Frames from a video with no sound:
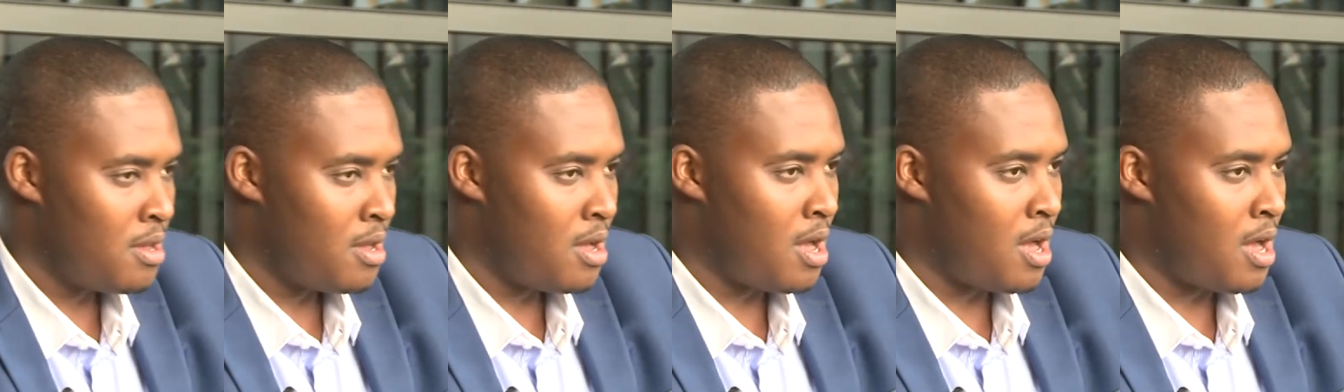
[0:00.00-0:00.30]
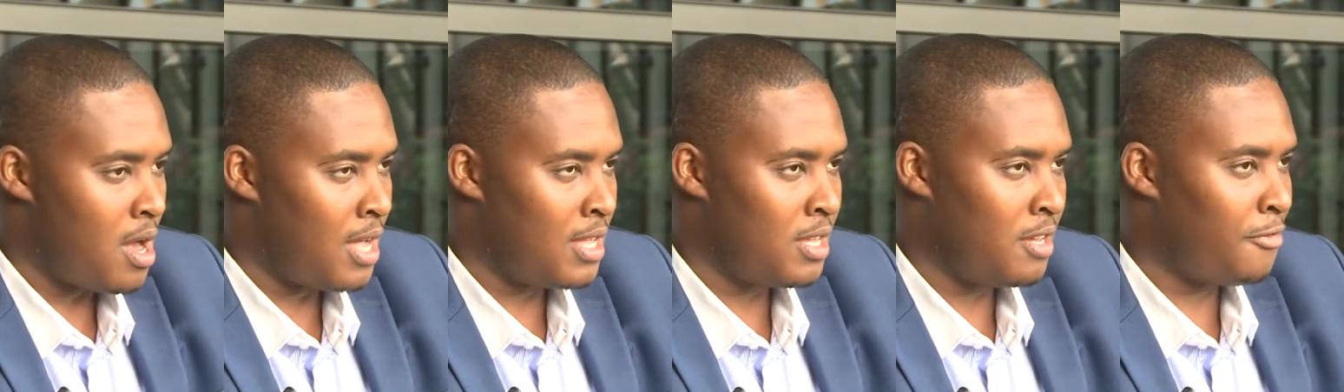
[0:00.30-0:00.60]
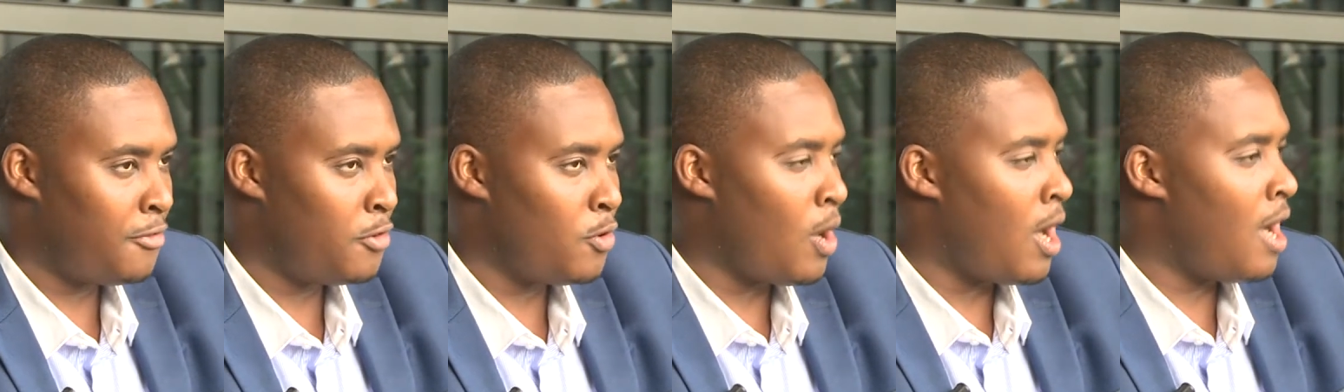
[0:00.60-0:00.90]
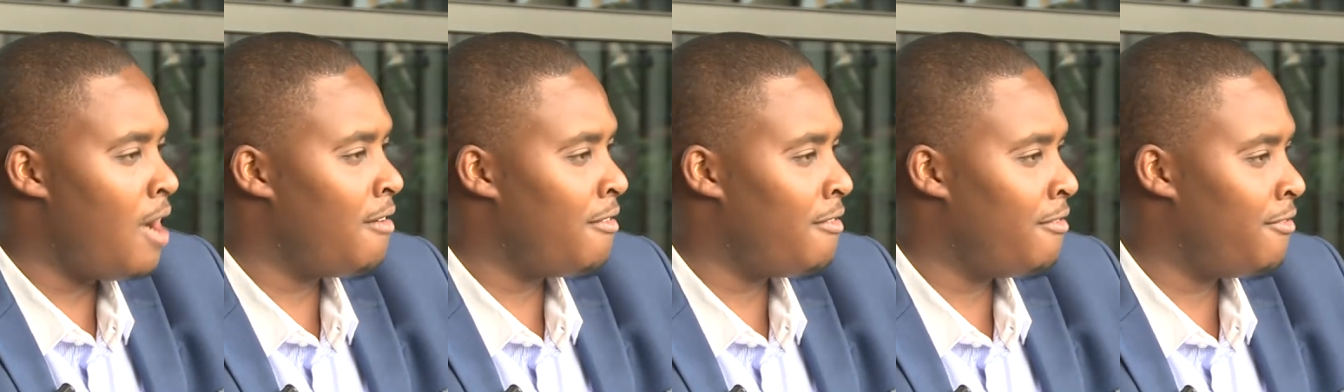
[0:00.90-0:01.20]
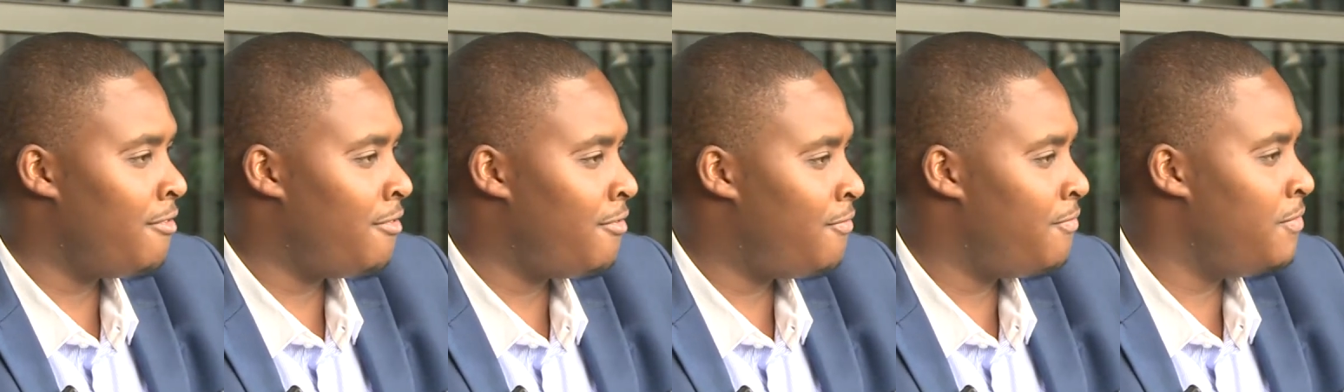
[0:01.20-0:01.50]
And if you
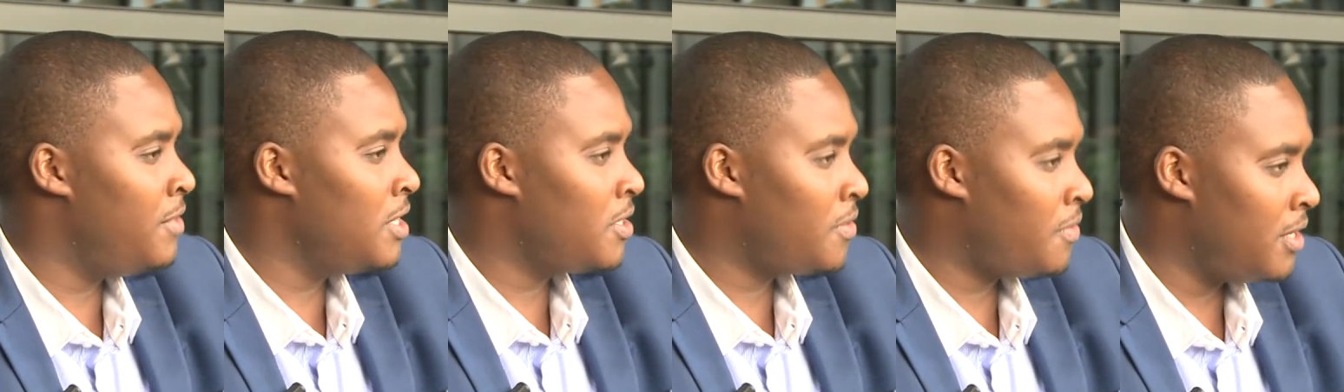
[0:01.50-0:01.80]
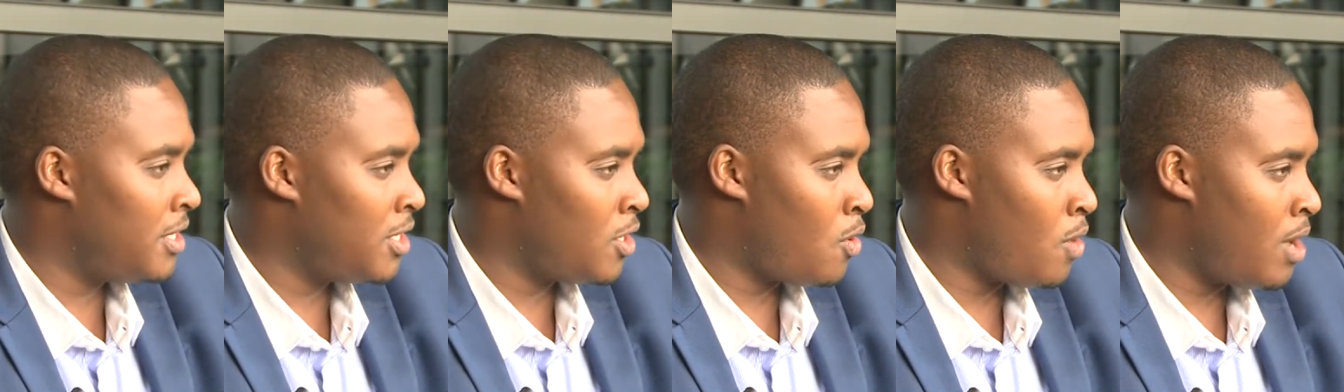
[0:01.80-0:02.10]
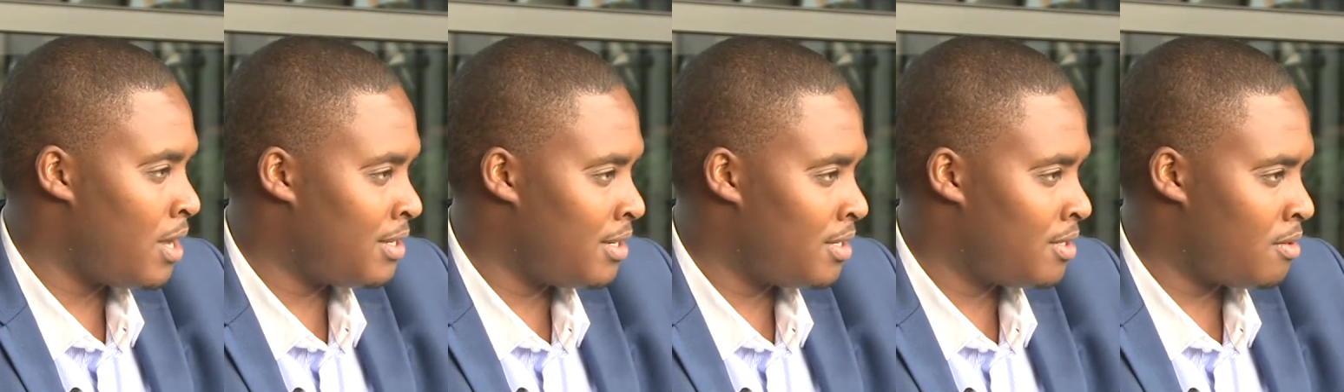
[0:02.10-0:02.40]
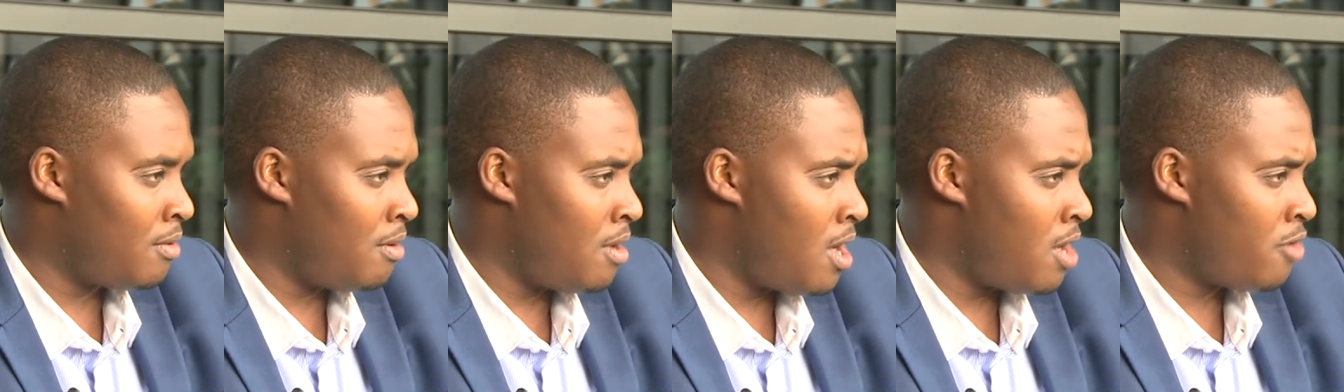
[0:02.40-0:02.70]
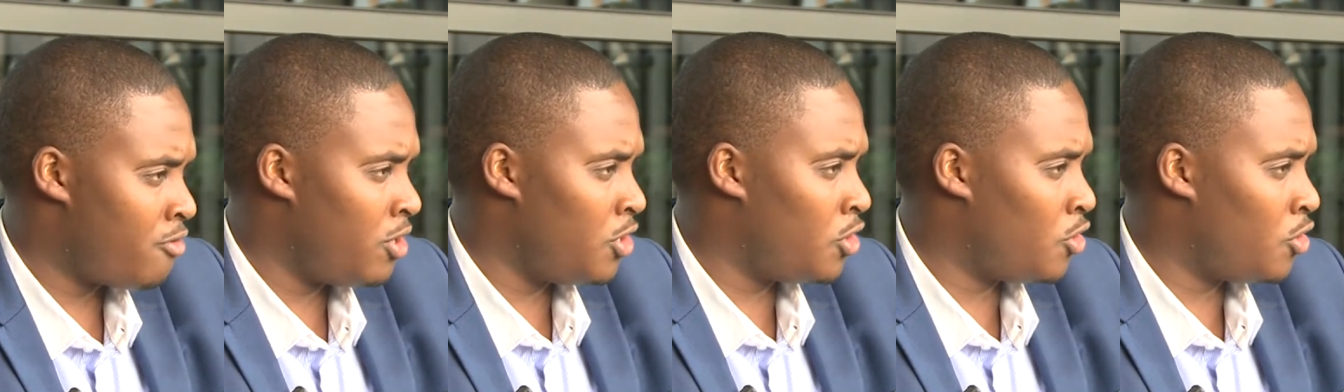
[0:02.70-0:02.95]
have these physical assets collateral,